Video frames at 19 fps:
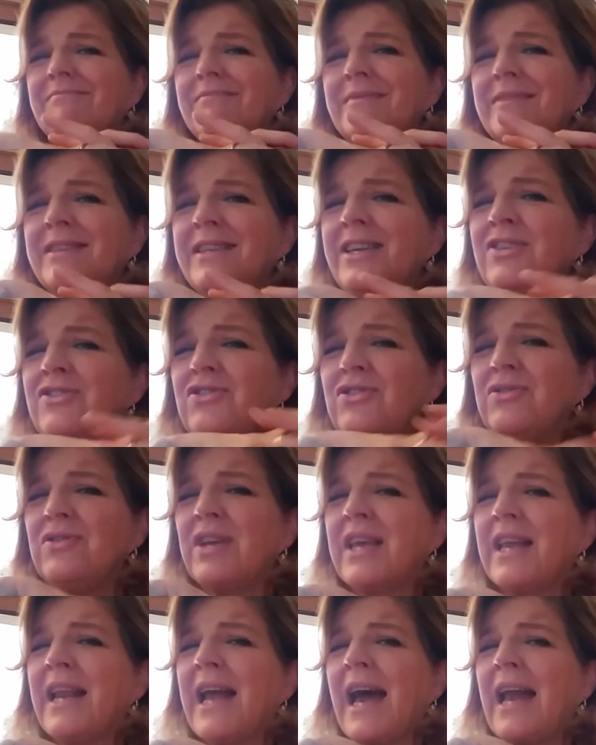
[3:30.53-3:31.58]
lead you to
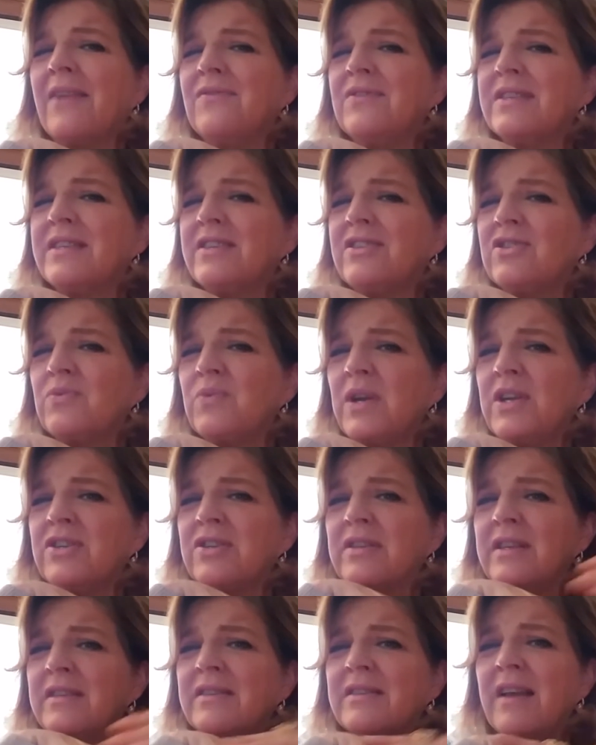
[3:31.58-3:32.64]
get out of a
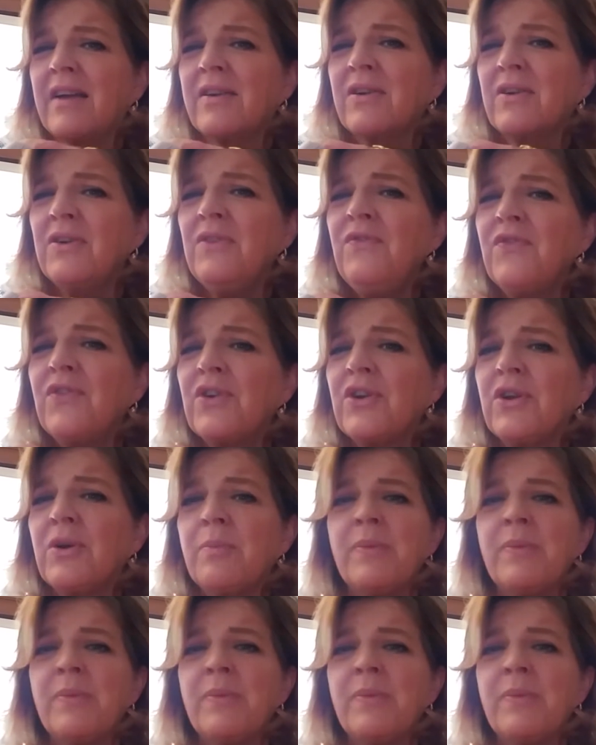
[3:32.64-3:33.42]
situation that's not good for you,